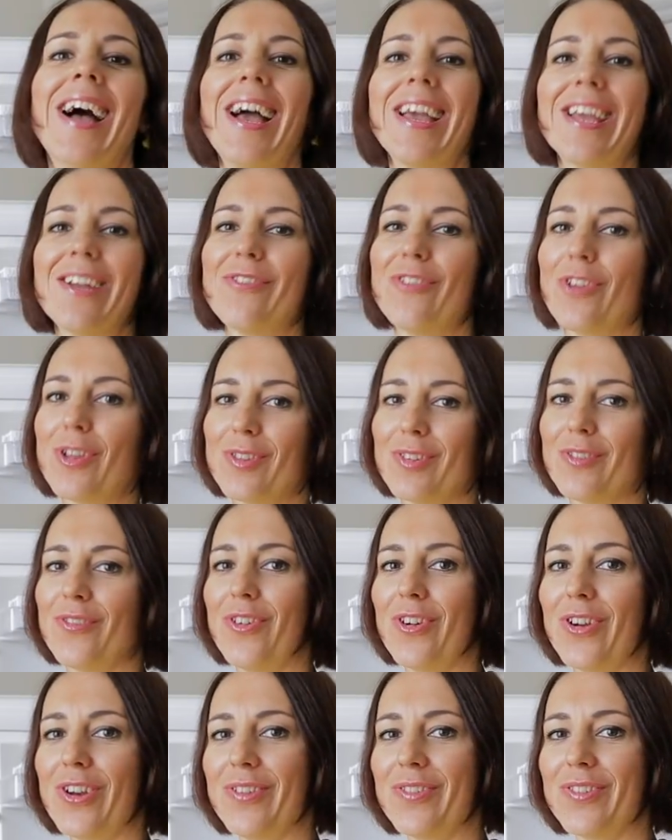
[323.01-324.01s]
I have lots
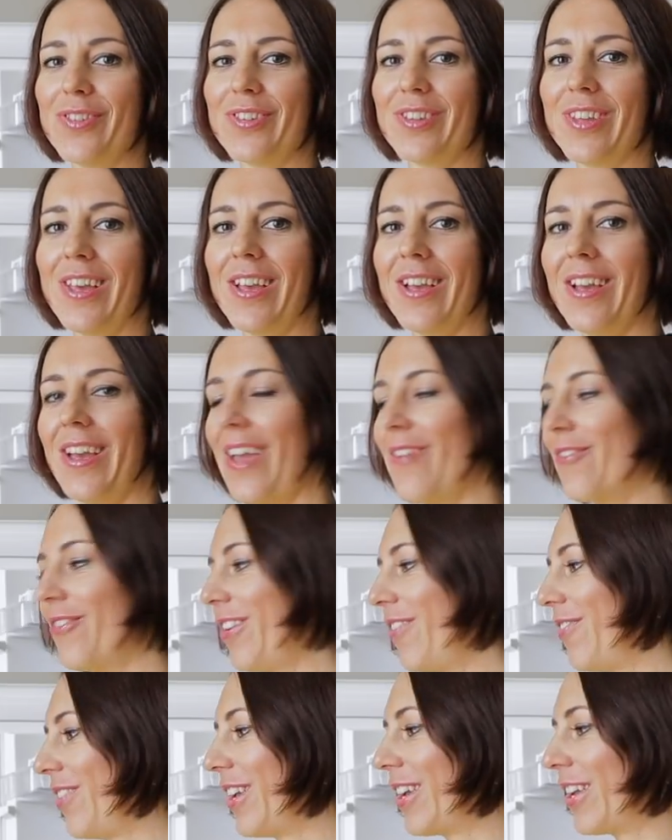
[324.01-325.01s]
of olives uh,
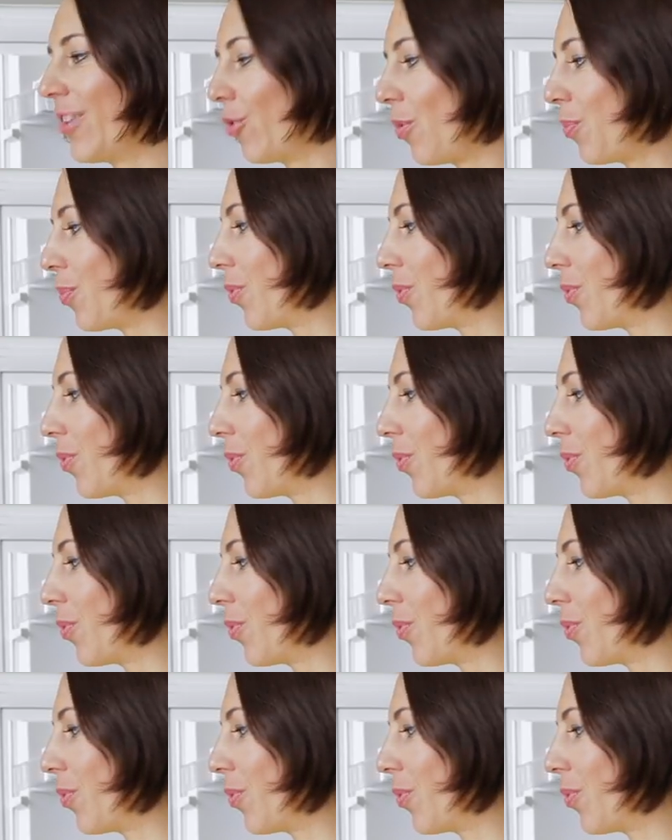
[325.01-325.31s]
every evening and we